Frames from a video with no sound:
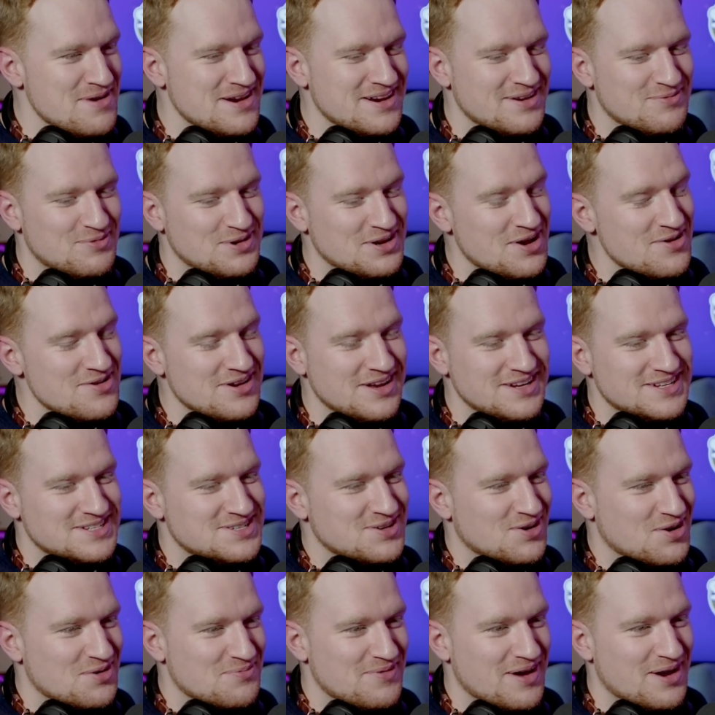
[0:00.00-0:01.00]
mean, we don't need to
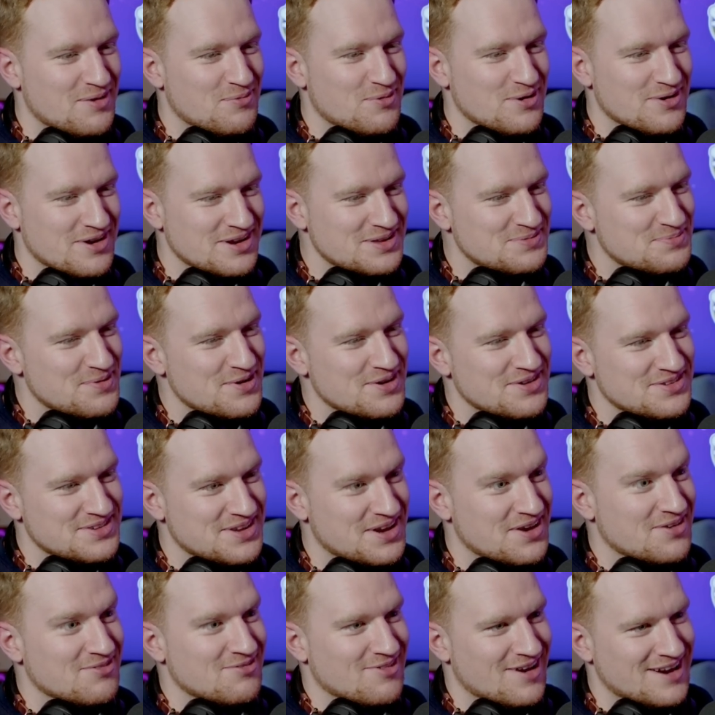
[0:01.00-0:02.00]
talk about it. We're experiencing it.